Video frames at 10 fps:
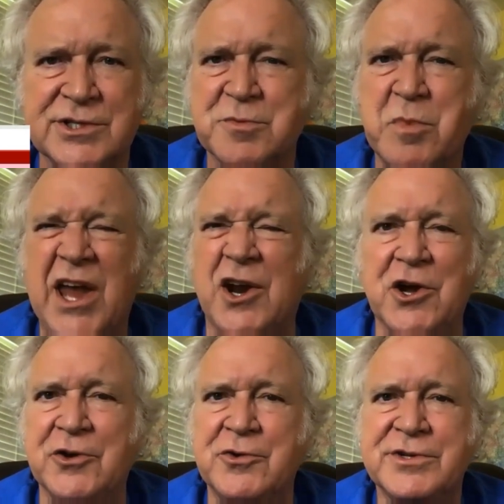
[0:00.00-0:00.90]
It's about
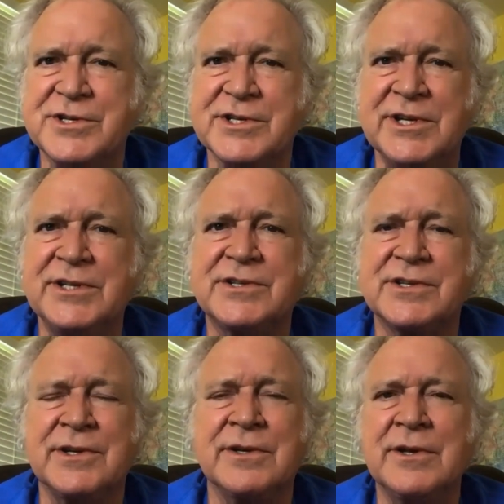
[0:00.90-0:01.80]
100 seats,
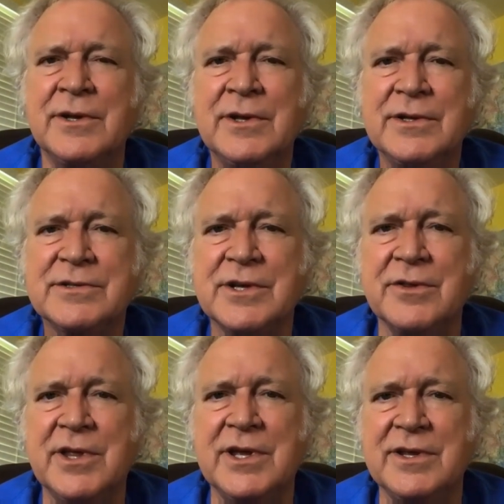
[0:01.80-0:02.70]
and
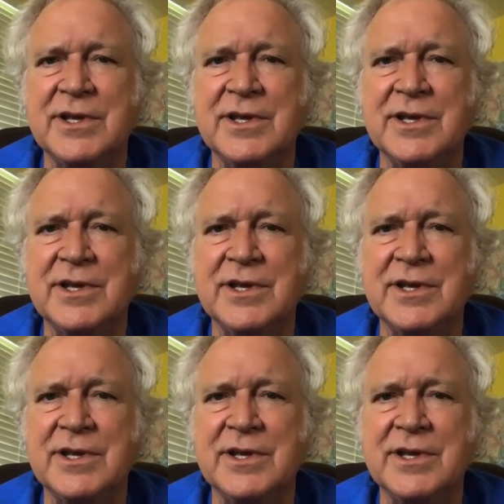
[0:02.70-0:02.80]
so